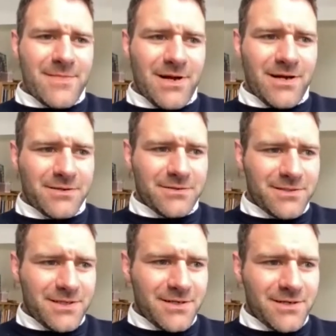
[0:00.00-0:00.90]
I'd
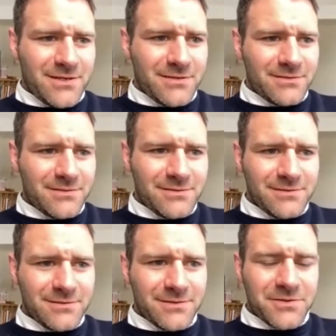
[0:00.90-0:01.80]
consider
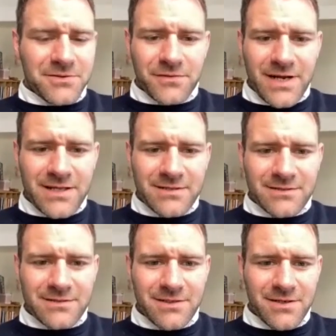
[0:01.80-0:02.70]
good
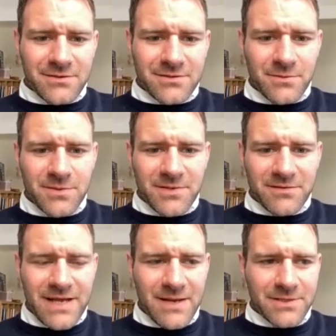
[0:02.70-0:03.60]
friends. Some of them
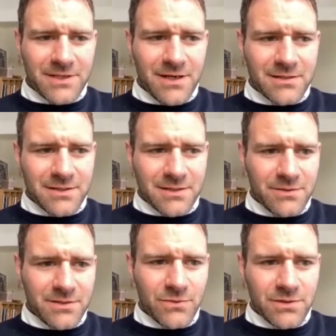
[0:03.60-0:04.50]
I've kept in contact
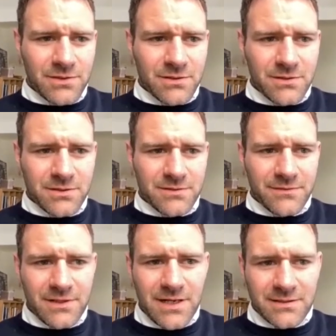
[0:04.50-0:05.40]
with more than others
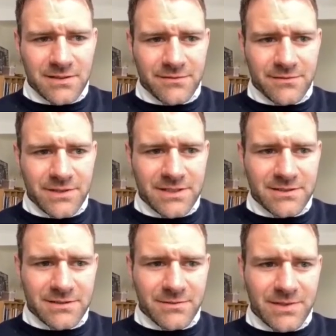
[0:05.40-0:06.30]
for lots of different
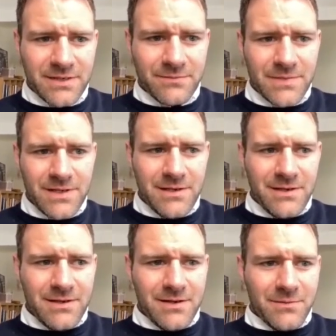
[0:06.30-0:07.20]
reasons. I mean,
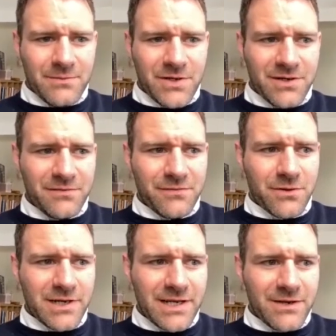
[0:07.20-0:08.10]
I'm
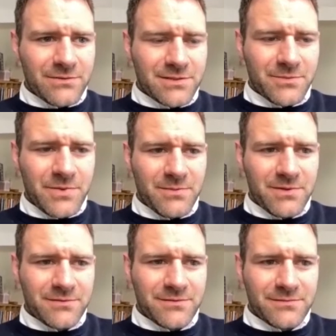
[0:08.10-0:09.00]
34 now, so people
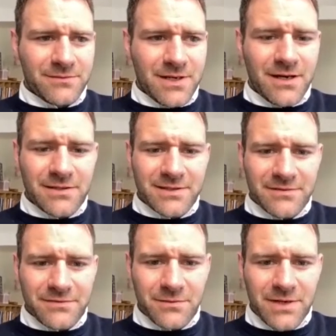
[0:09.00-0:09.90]
have gone their
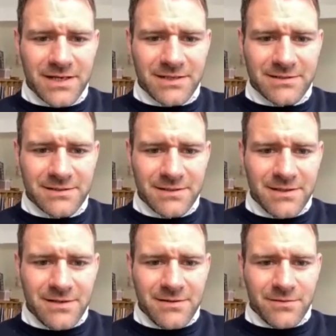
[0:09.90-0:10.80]
different ways
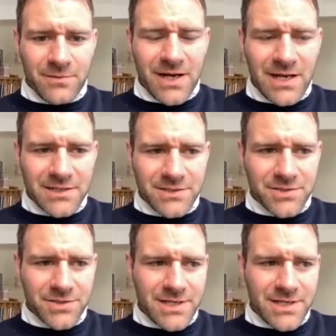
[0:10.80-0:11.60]
from college.